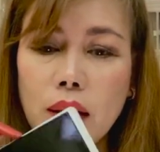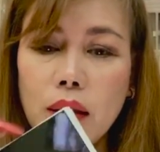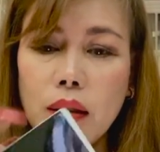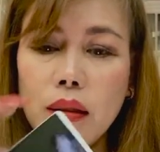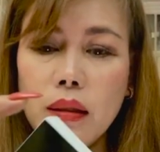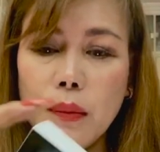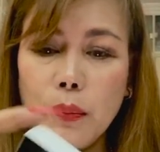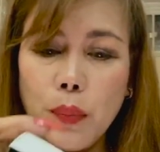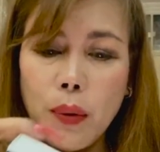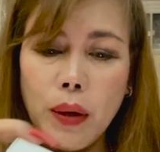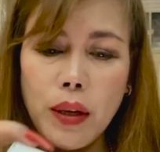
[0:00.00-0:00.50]

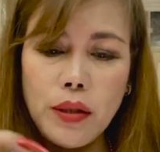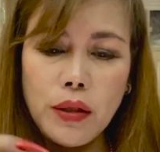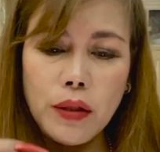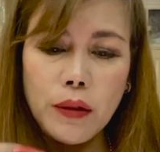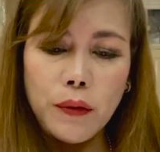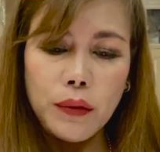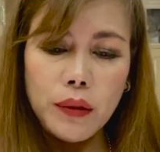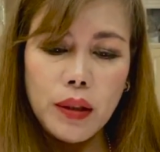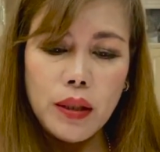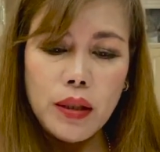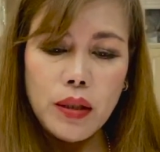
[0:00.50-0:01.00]
the price
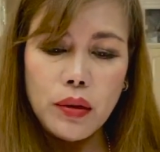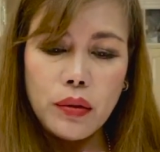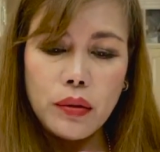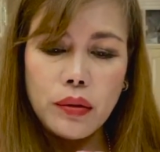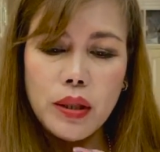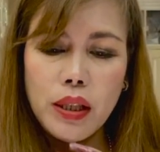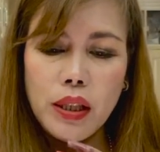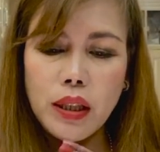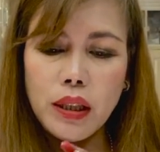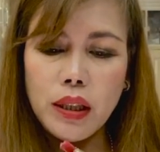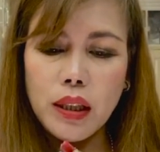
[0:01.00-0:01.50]
of this
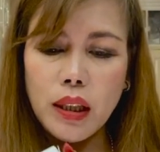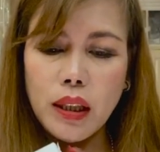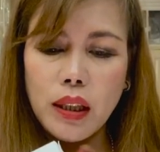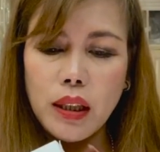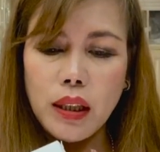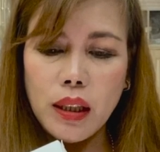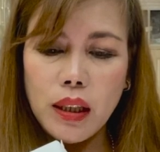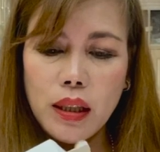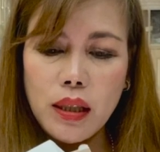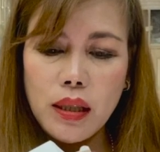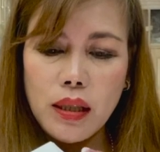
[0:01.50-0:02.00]

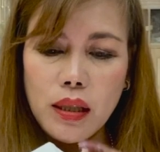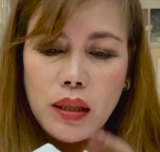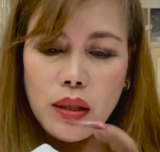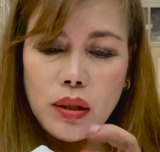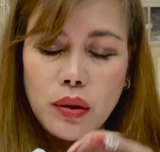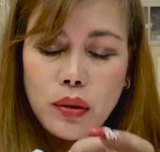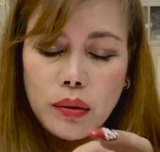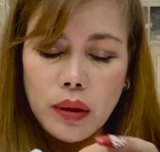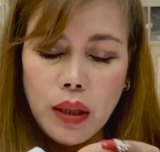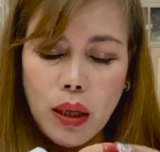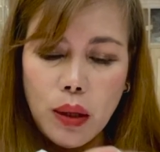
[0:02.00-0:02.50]
originally is
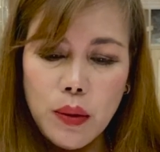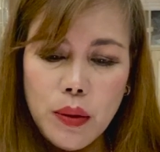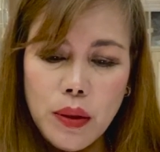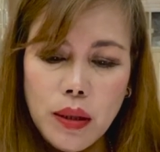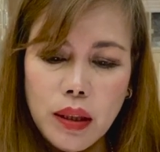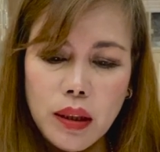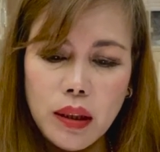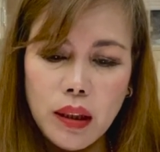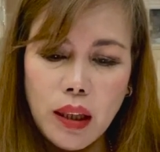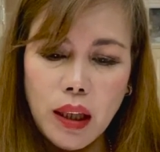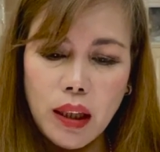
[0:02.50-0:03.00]

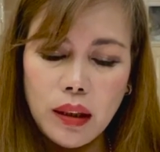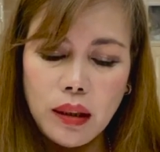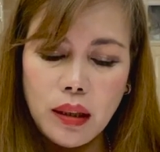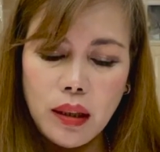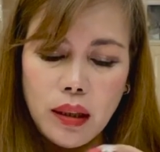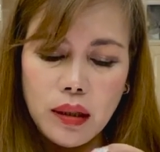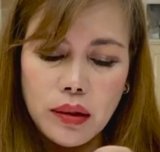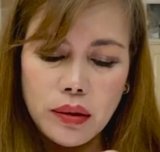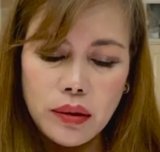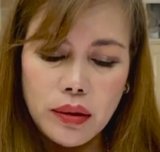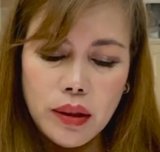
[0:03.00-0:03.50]

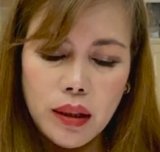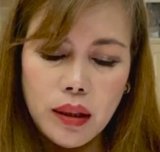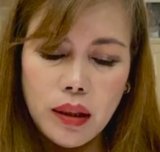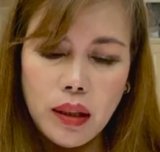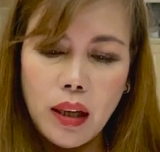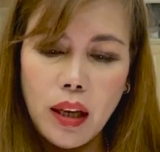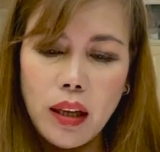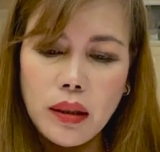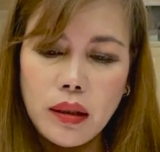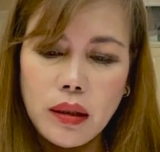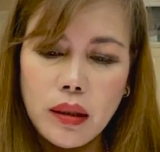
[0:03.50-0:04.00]
2,980
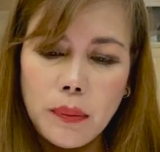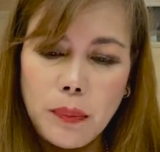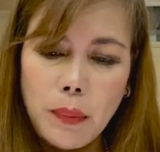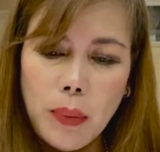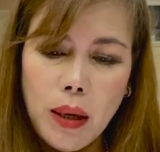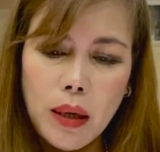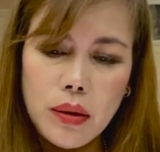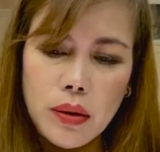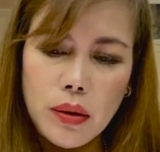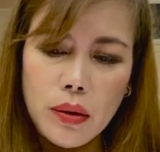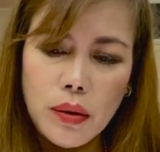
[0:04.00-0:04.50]

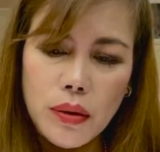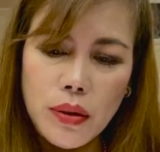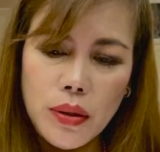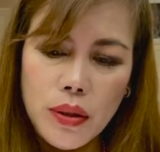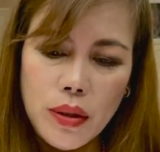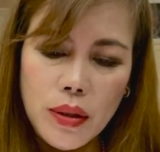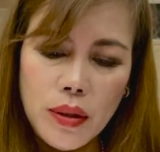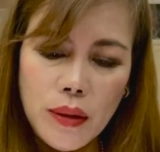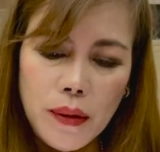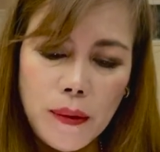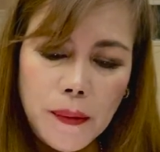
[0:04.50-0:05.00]

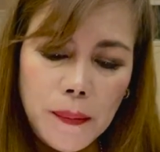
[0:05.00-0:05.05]
pesos.